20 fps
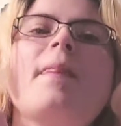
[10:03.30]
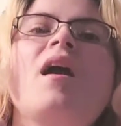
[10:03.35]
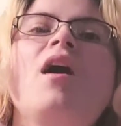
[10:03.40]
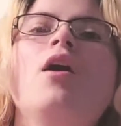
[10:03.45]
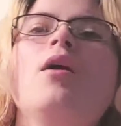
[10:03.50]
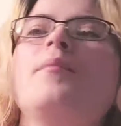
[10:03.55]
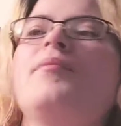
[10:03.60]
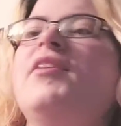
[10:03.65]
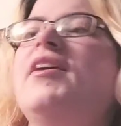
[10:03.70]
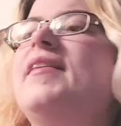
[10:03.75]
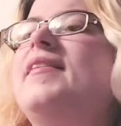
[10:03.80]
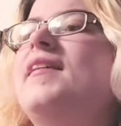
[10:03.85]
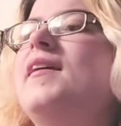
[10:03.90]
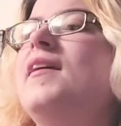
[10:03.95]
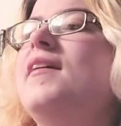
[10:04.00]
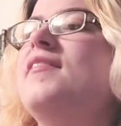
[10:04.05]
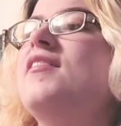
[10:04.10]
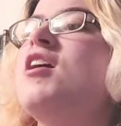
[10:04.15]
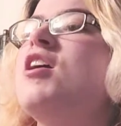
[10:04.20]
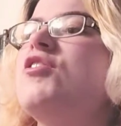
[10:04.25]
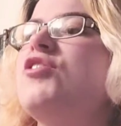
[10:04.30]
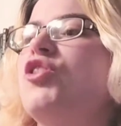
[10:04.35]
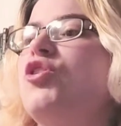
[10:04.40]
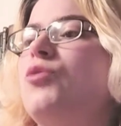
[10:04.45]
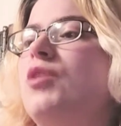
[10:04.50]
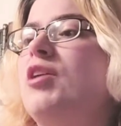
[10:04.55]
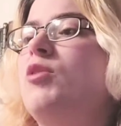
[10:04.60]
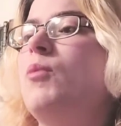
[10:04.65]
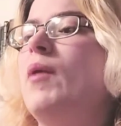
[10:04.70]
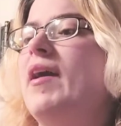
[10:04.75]
Um, this is The
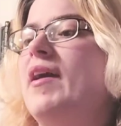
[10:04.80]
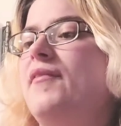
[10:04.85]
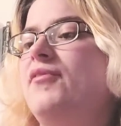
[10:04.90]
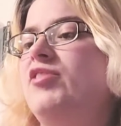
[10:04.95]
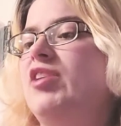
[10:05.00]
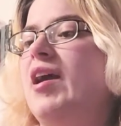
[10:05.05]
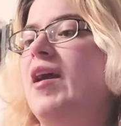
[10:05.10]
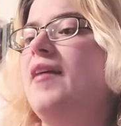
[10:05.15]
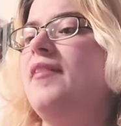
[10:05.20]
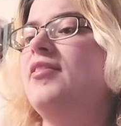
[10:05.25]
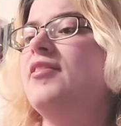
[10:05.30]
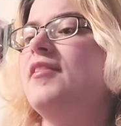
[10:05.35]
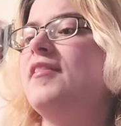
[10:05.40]
Greek Way of Death,